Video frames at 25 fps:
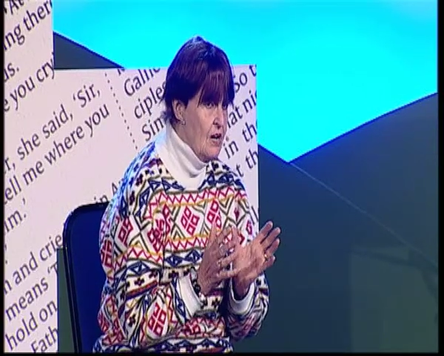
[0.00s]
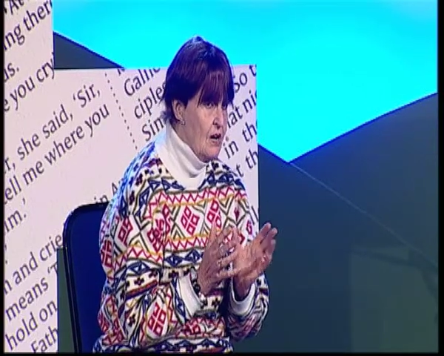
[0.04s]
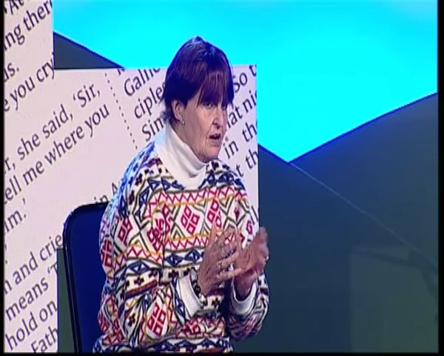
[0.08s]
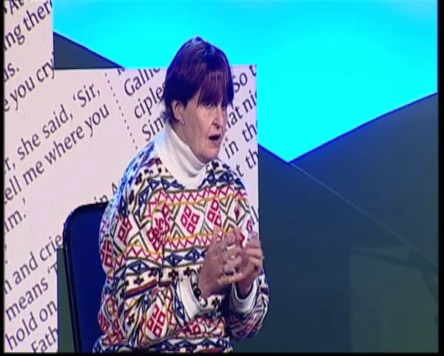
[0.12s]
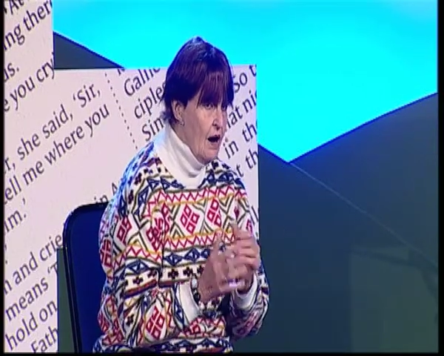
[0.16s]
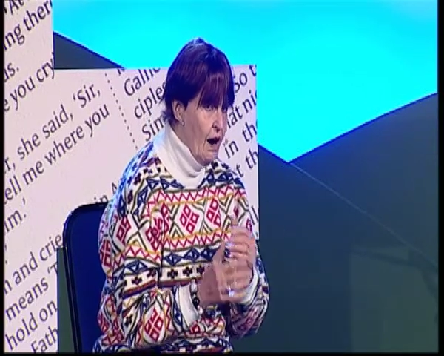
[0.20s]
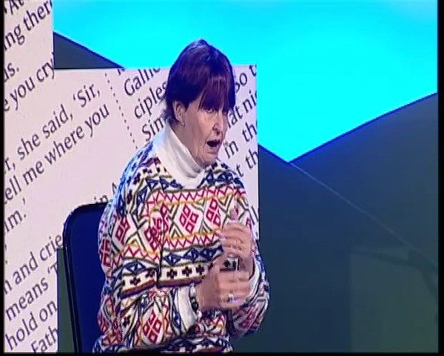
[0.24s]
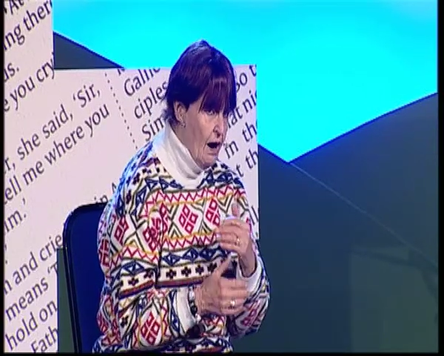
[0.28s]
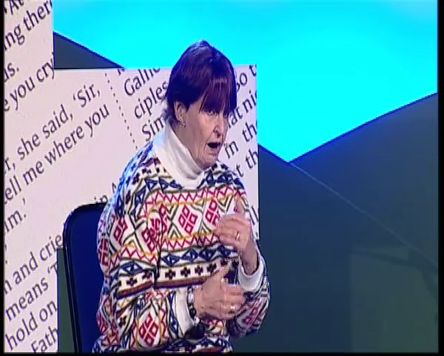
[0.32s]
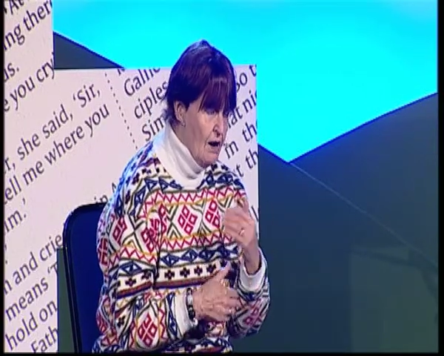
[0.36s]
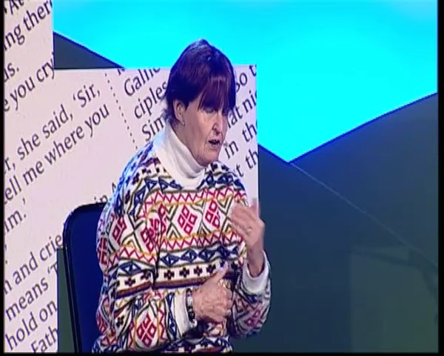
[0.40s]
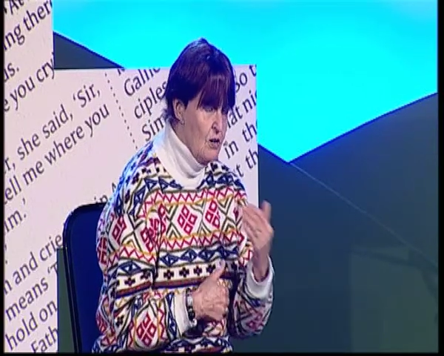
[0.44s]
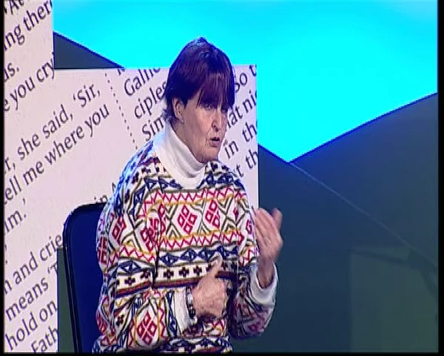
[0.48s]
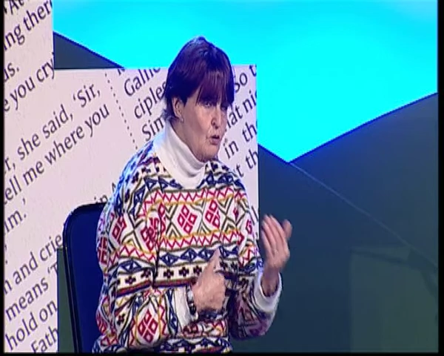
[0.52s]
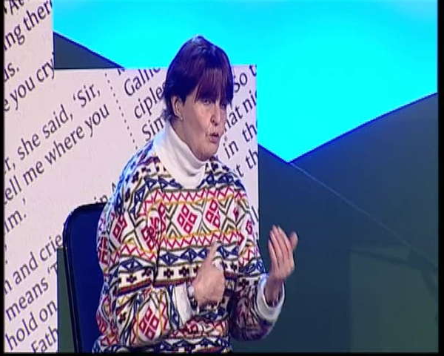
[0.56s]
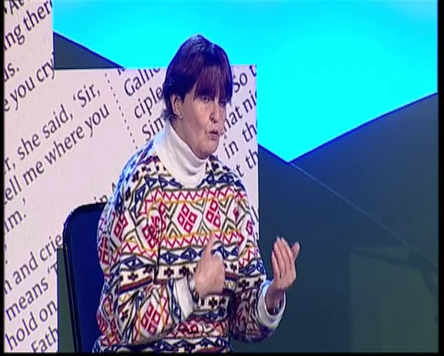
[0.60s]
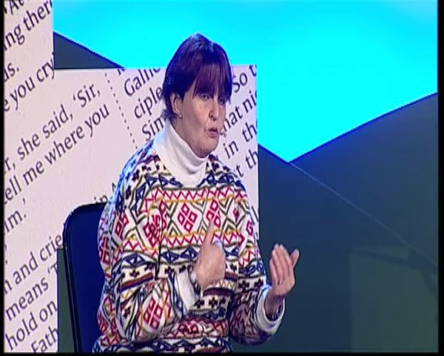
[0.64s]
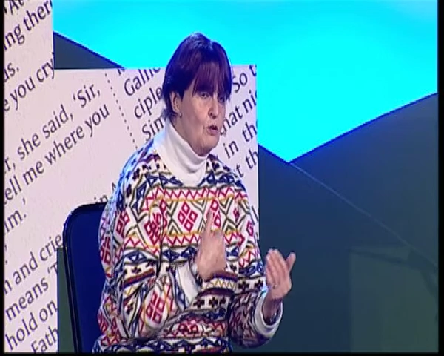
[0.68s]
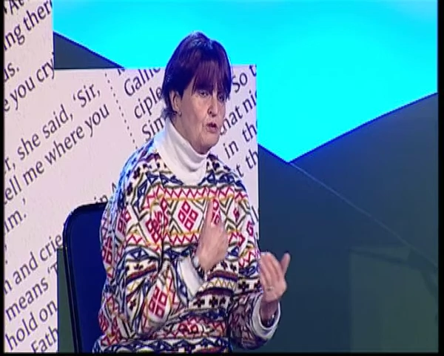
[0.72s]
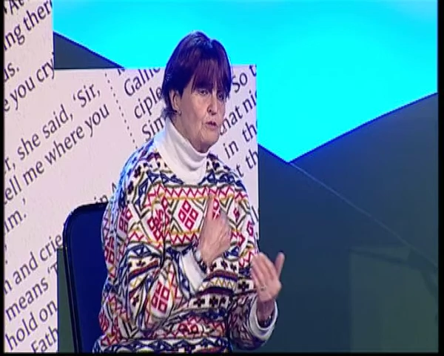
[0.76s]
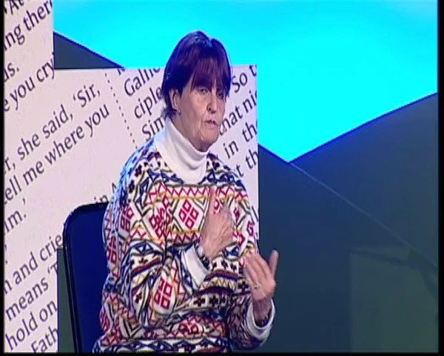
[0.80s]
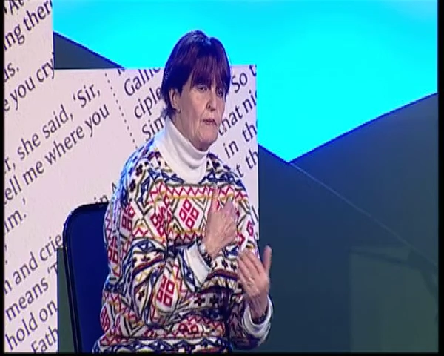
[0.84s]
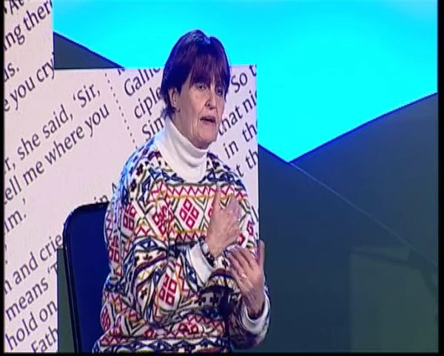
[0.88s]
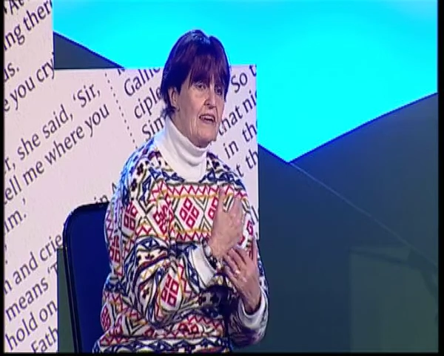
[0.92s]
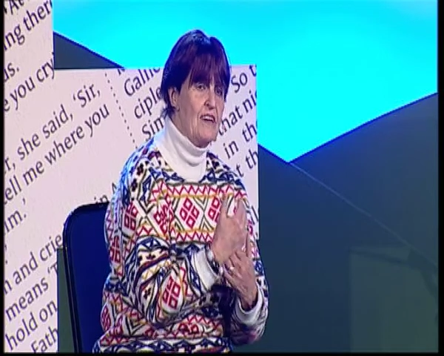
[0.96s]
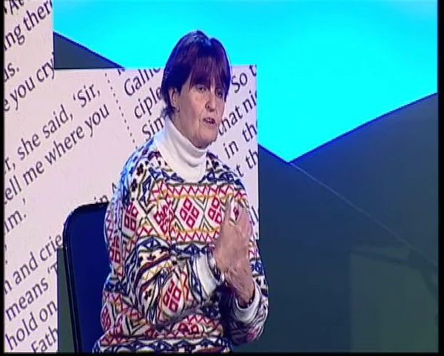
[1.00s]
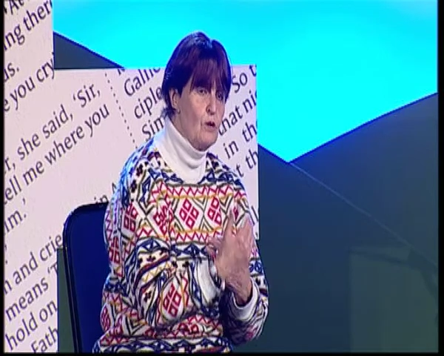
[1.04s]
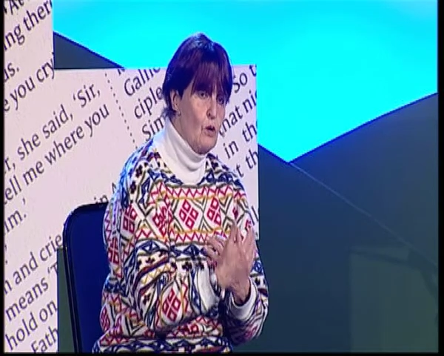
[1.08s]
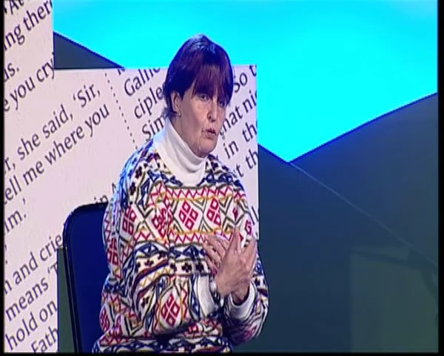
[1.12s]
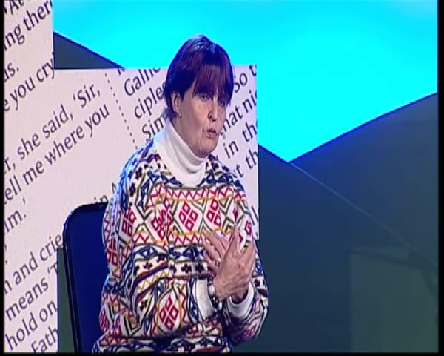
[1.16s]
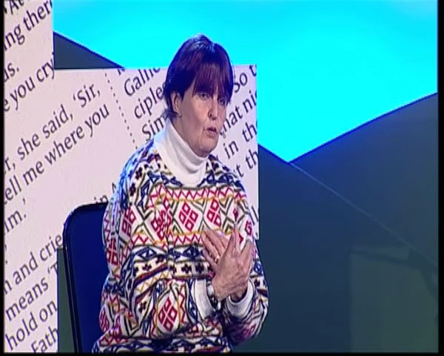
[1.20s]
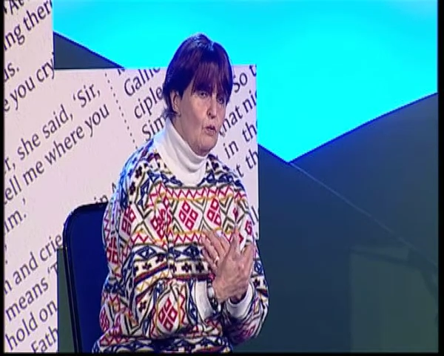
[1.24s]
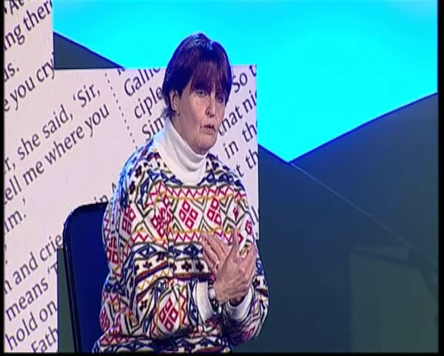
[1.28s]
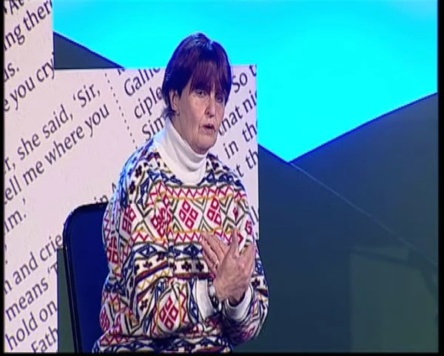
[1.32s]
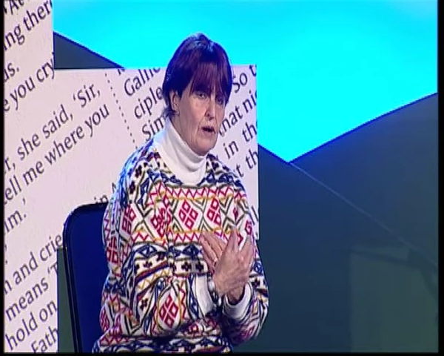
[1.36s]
our Lord may call